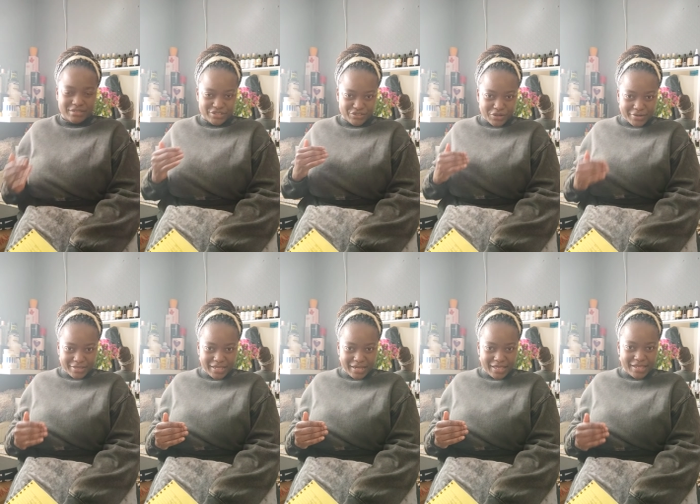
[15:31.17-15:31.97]
She
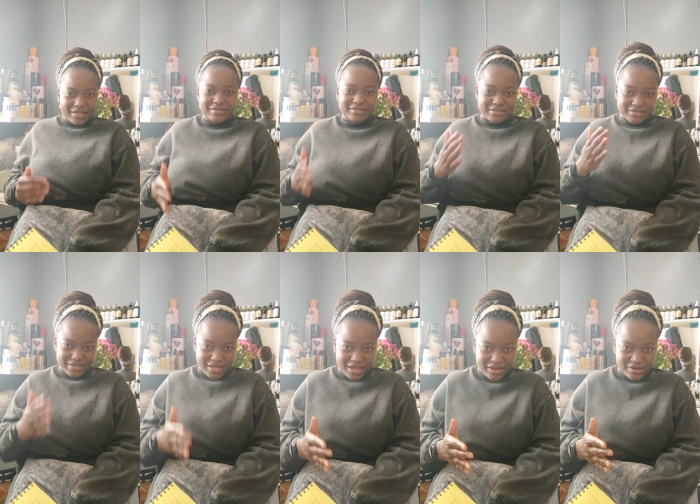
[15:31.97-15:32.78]
tucked it in. She
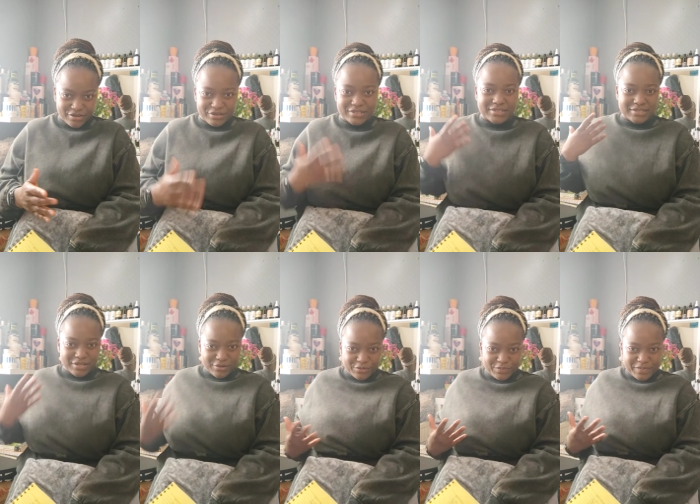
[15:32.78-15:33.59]
said hello. She
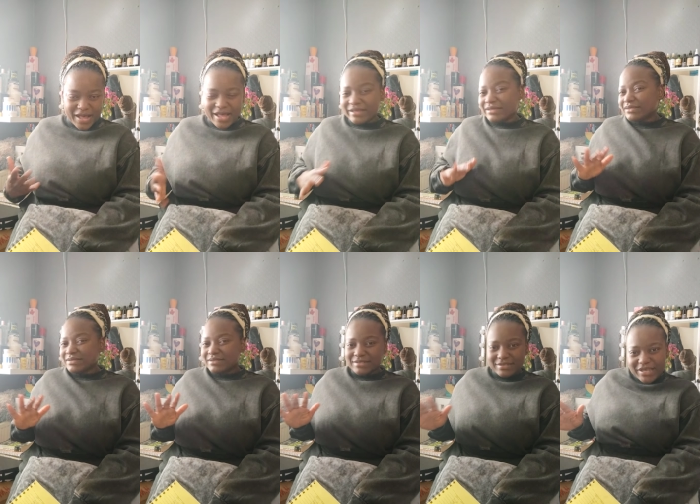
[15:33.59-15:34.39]
said goodbye.
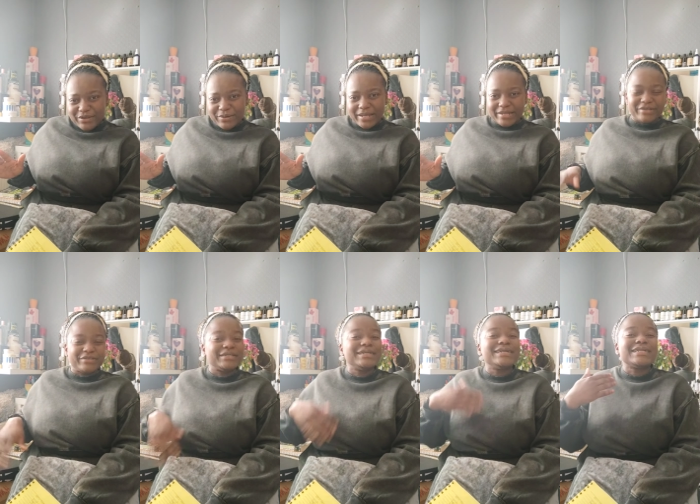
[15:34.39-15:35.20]
See you
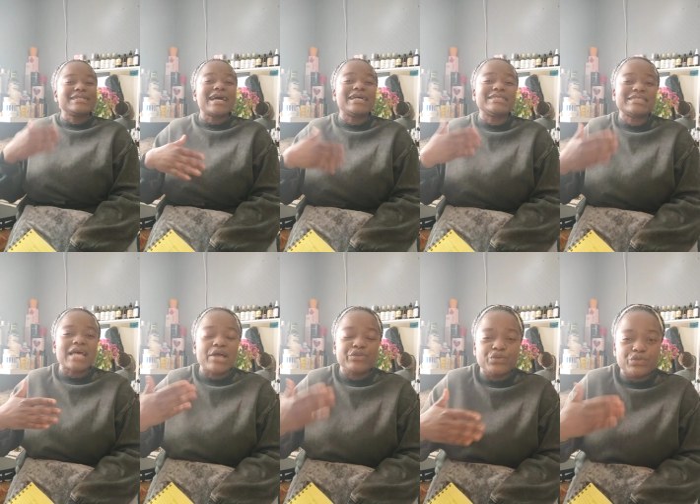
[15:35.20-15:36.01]
later. That's
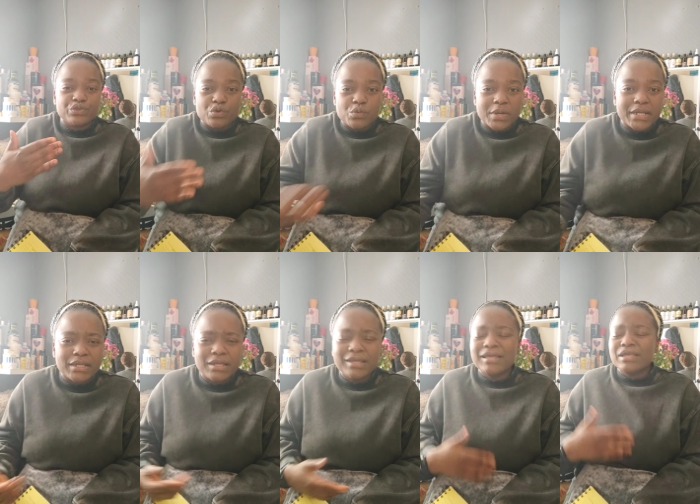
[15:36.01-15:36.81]
how you do it.
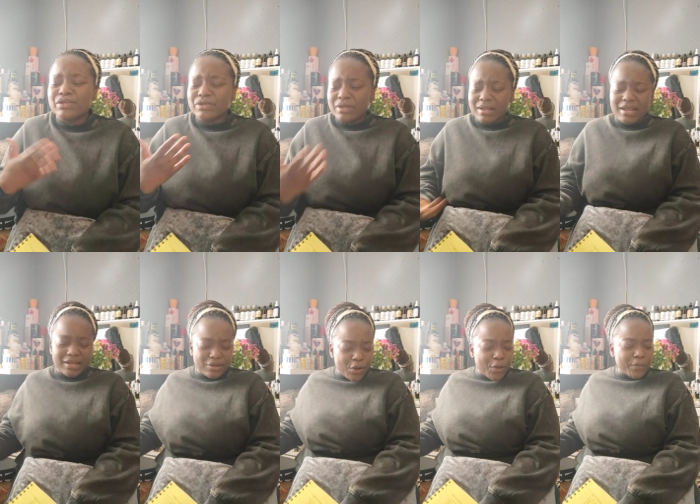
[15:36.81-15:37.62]
You
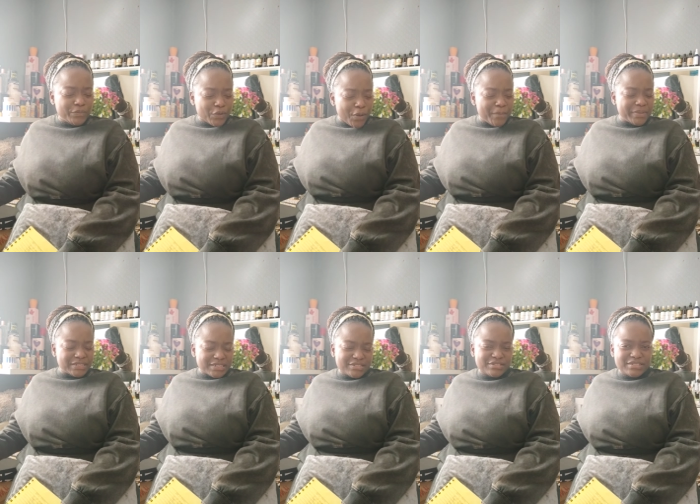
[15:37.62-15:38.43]
don't let your
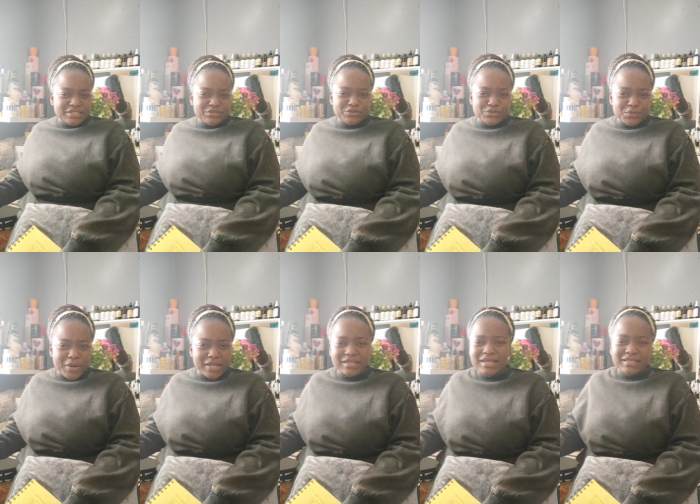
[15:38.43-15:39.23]
competition see you
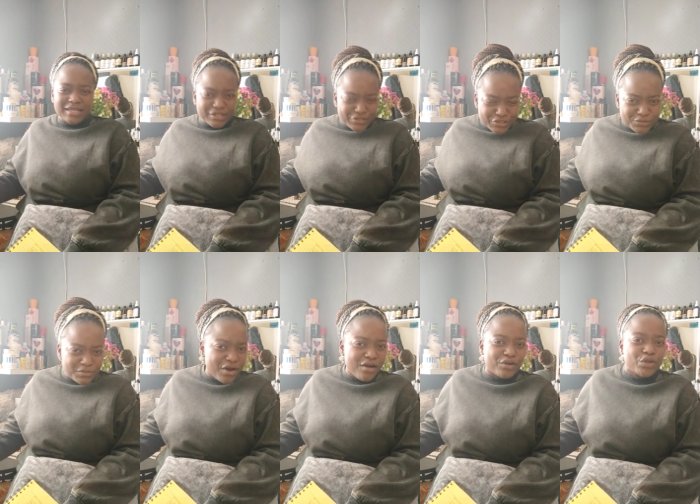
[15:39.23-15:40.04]
sweat. That's just
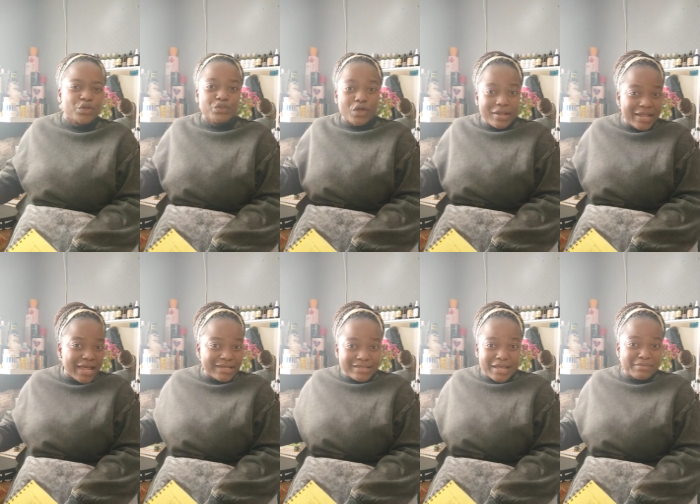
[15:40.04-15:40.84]
wrong. Don't
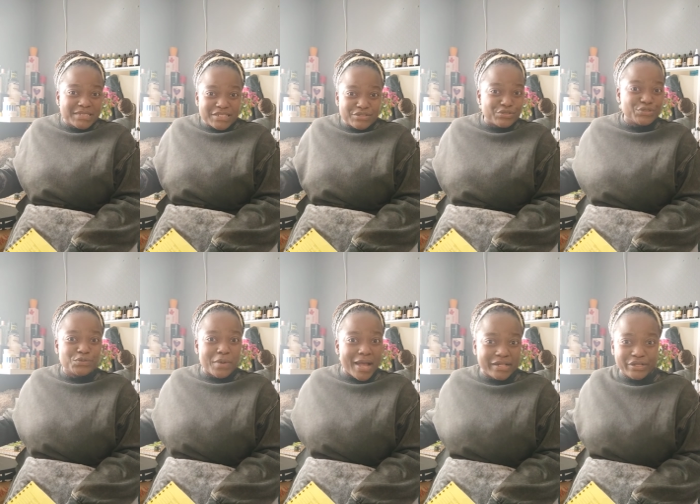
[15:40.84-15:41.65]
let them see you
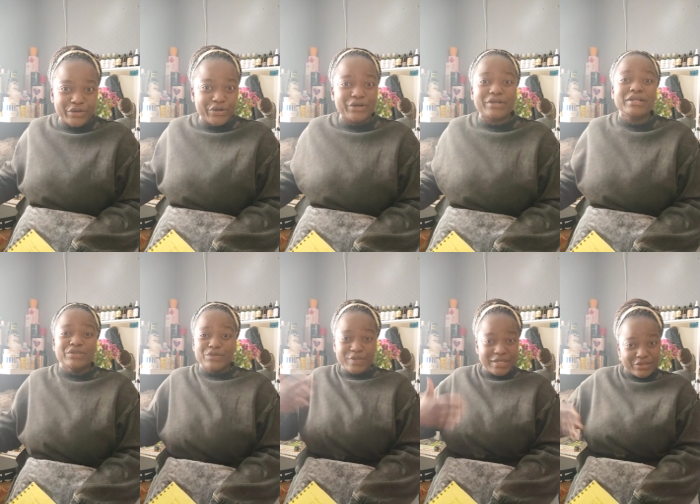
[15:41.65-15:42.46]
sweat, girl.
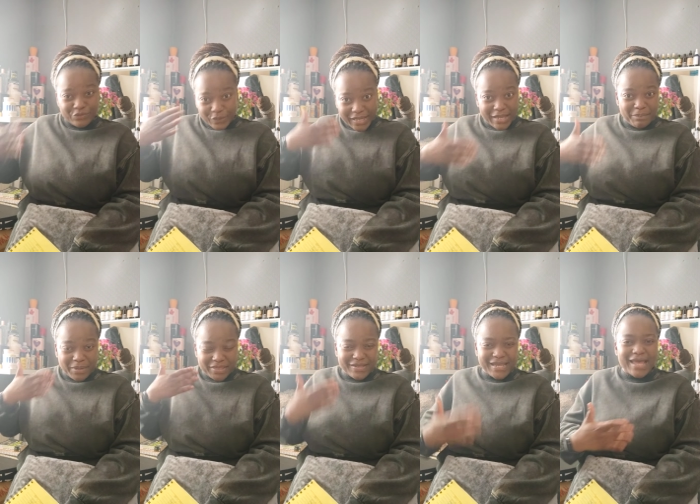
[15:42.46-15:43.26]
You need to keep
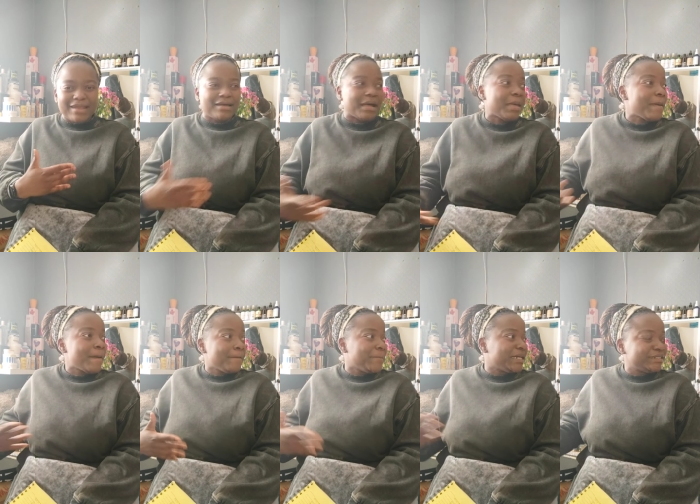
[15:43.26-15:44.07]
it together.
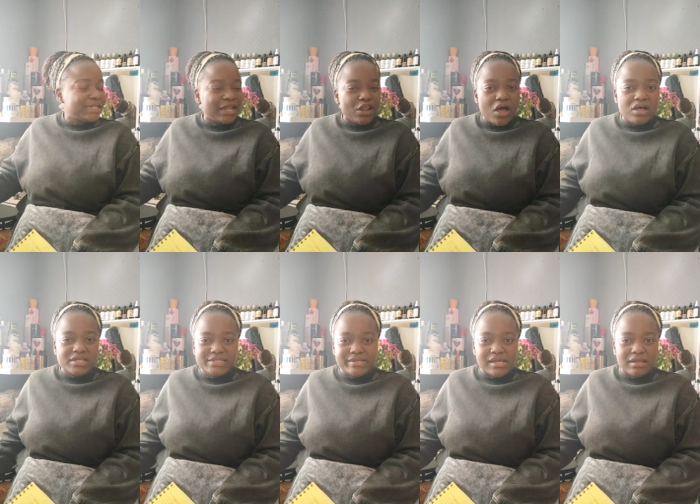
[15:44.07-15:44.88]
But she
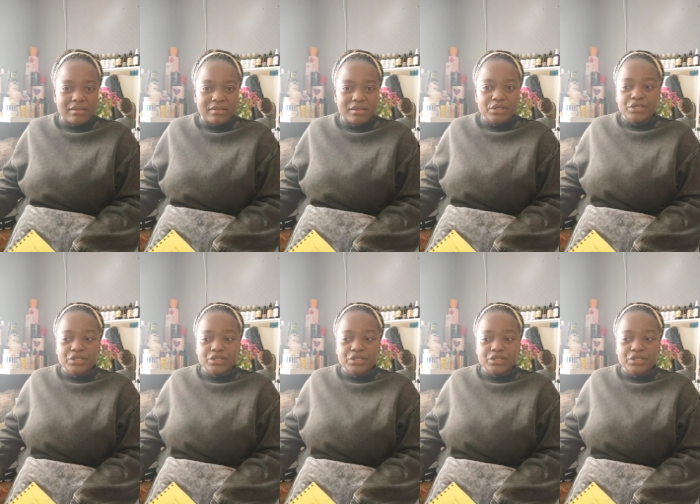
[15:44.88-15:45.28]
lost it.